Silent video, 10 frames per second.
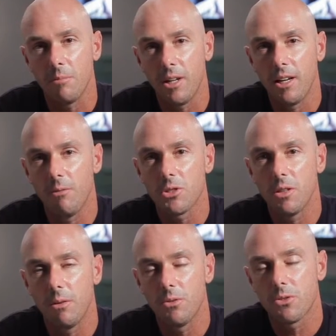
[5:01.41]
Now it
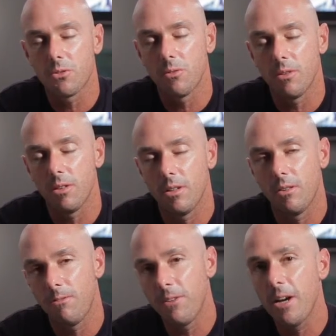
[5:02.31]
was it was
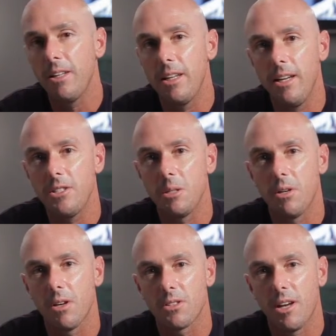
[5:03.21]
fairly easy
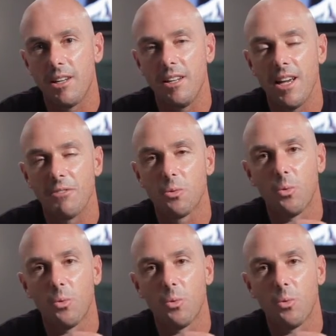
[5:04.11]
because I didn't have to